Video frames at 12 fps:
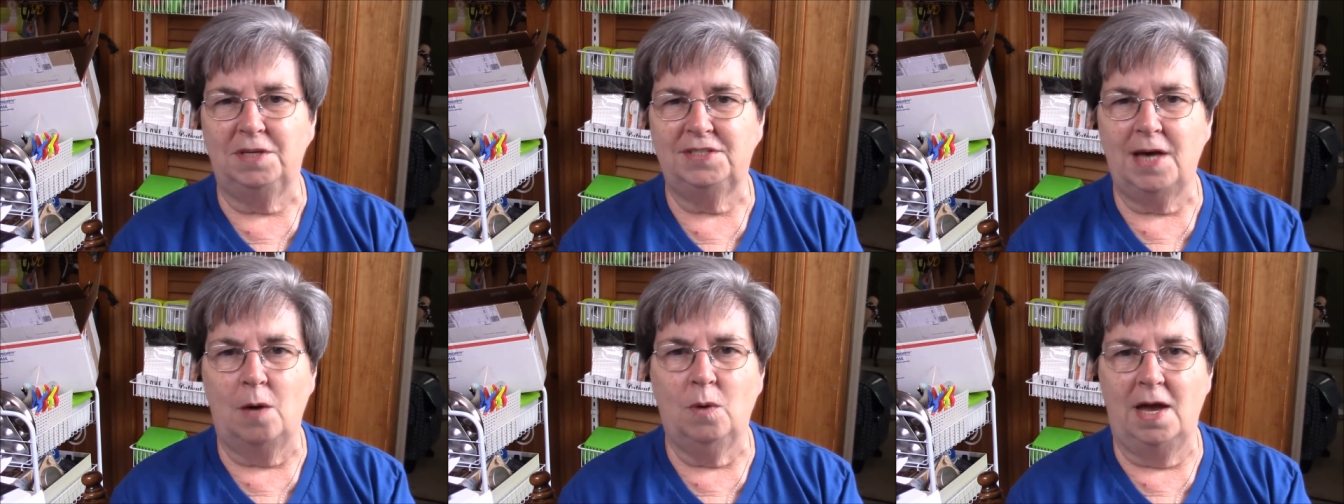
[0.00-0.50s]
because
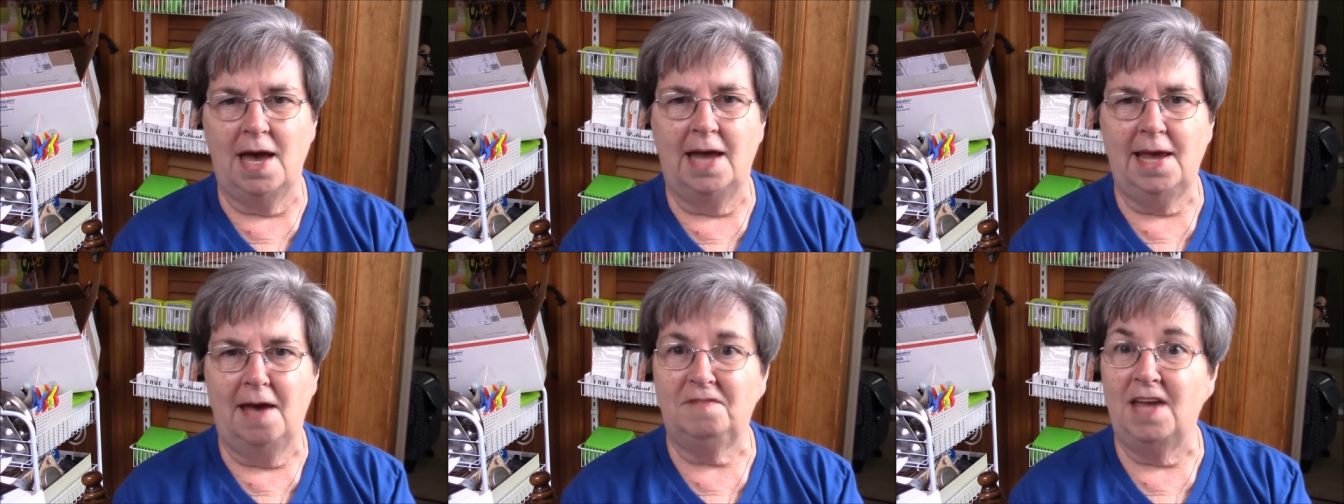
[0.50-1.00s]
that way
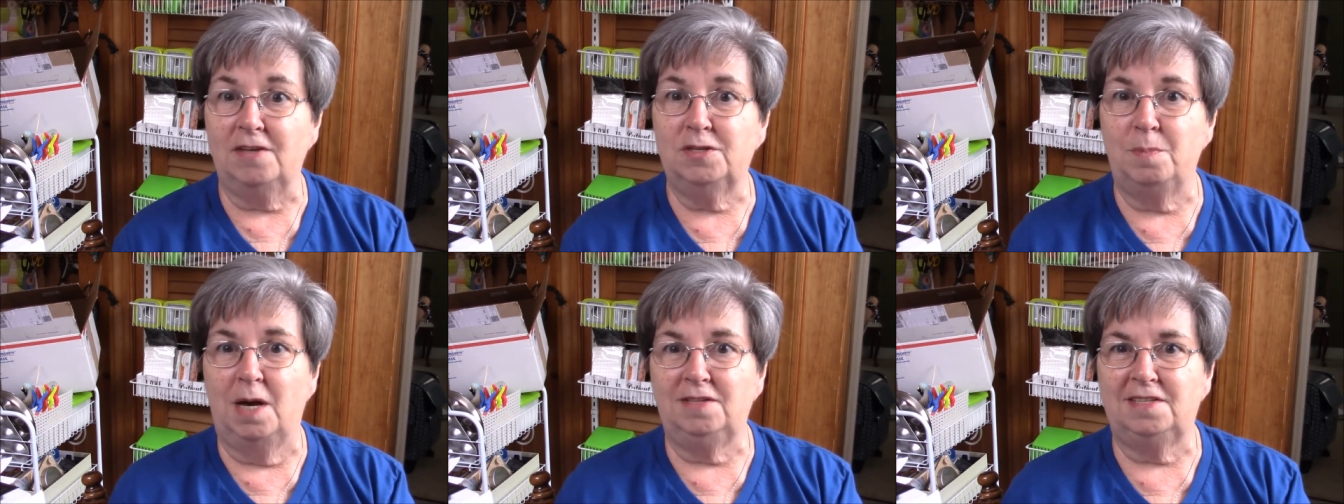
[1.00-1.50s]
I'd have
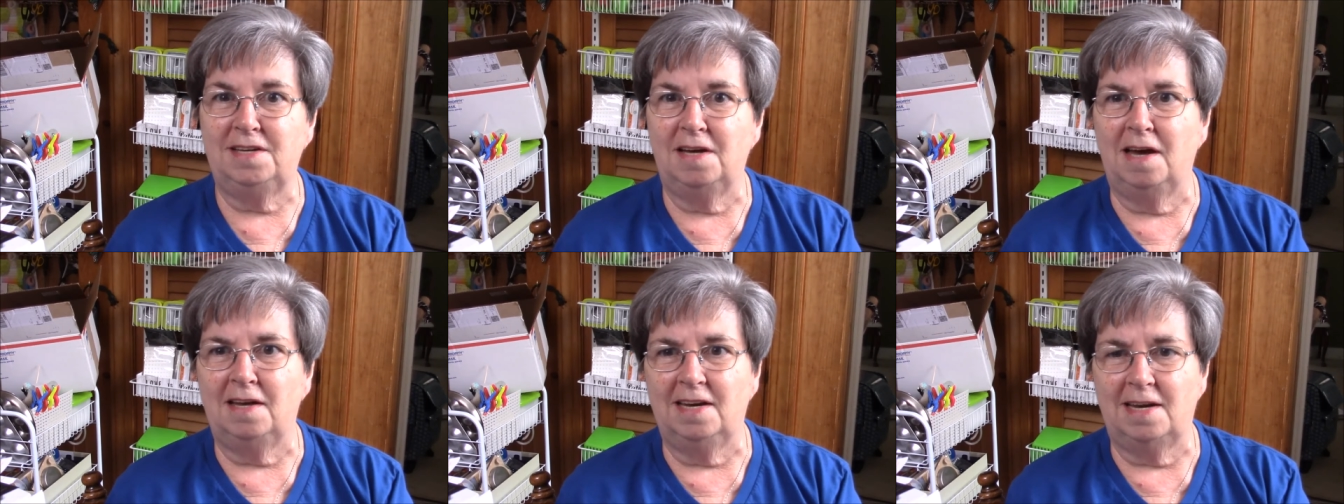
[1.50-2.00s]
next month's
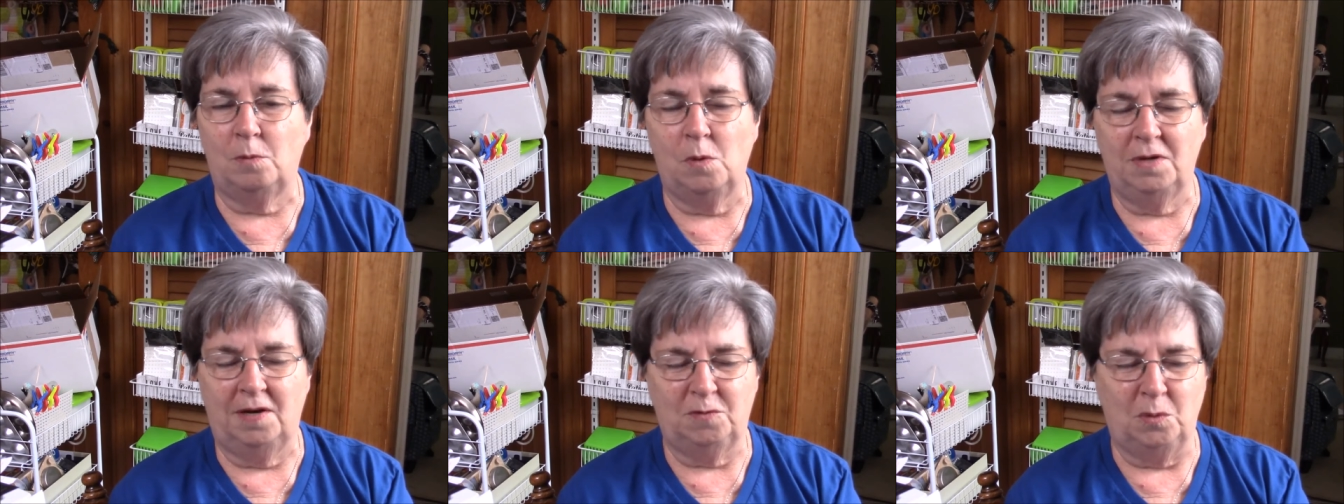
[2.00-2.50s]
done, and I
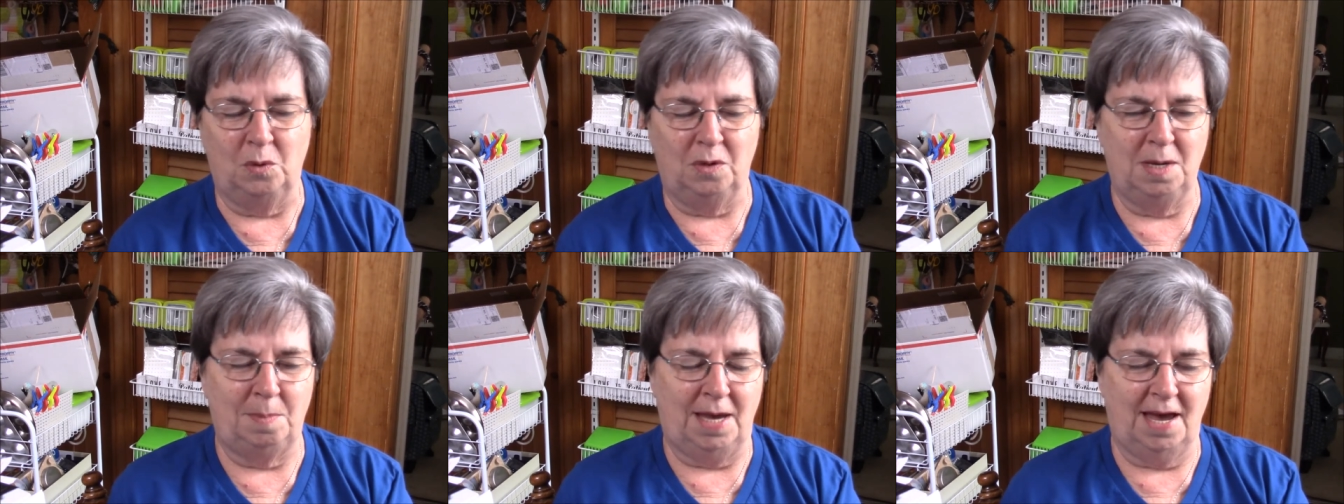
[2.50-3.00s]
won't have to
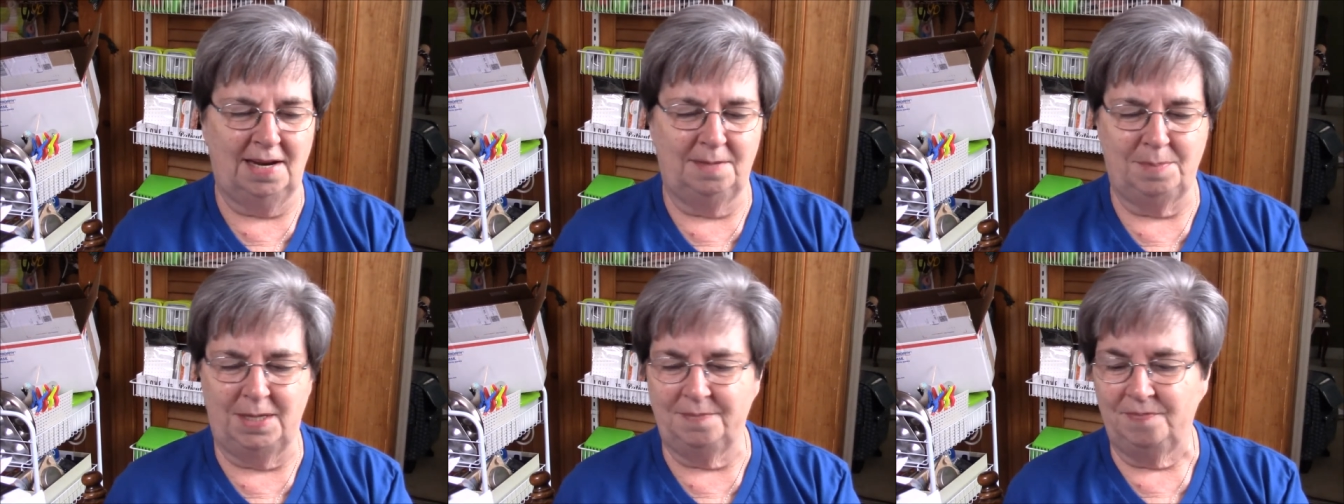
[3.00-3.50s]
worry about it.
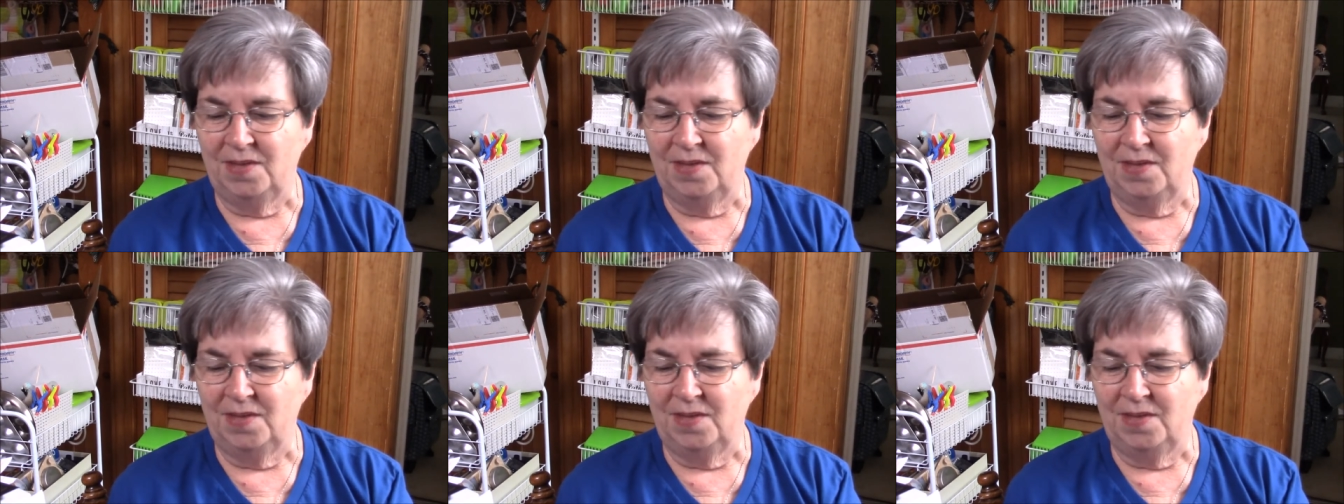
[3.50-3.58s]
But,